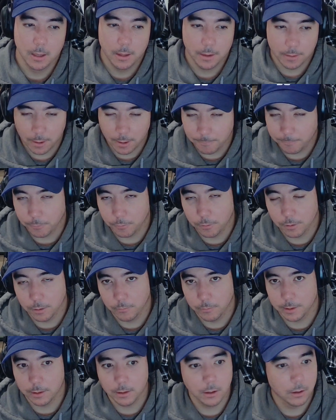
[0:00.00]
Therefore,
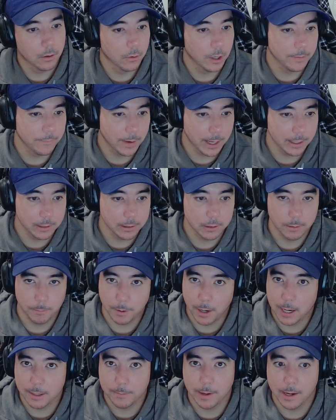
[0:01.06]
with no advantage to
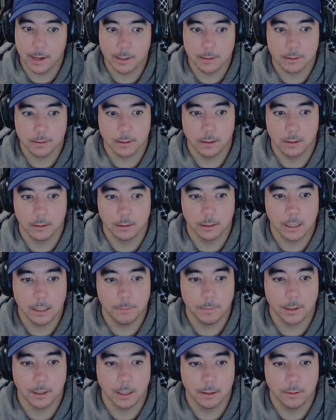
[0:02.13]
body mass on
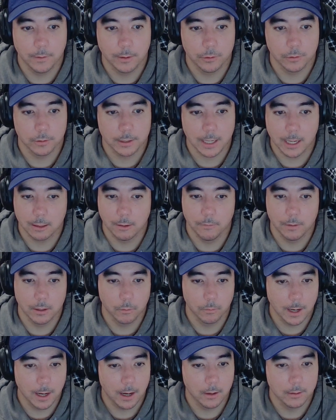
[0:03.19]
keeping individuals active
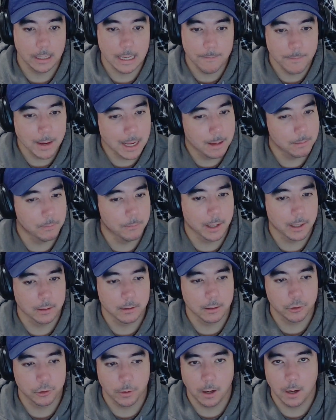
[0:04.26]
year-round, it may be better
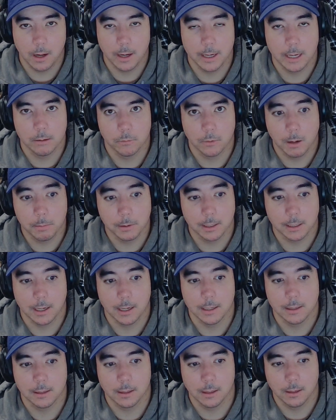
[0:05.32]
to try and
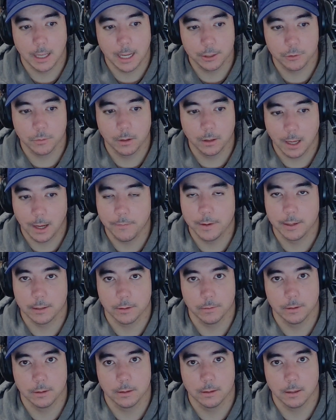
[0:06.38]
replicate the natural life
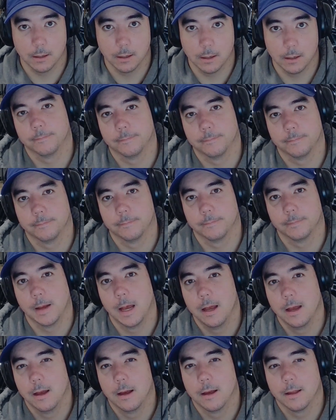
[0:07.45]
histories.
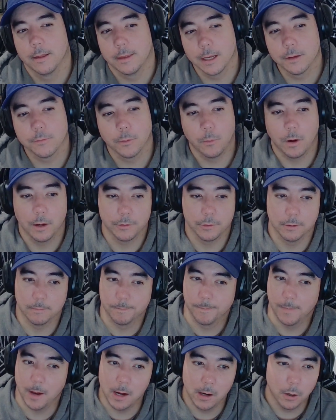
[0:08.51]
Thanks for watching.
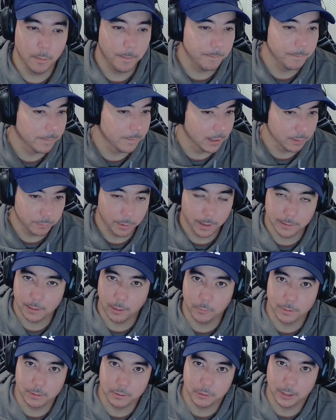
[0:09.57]
I hope this
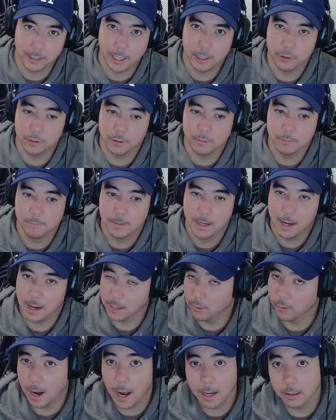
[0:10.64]
breakdown was educational. I
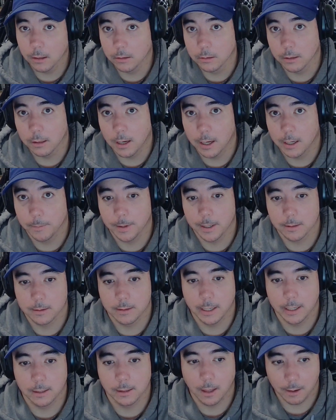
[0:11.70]
know I learned a lot about
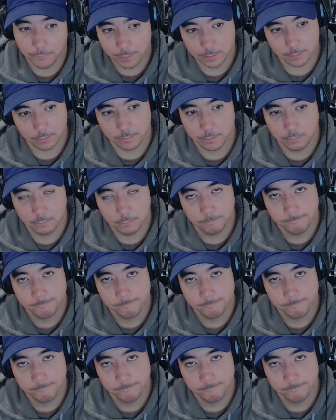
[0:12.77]
snake life histories.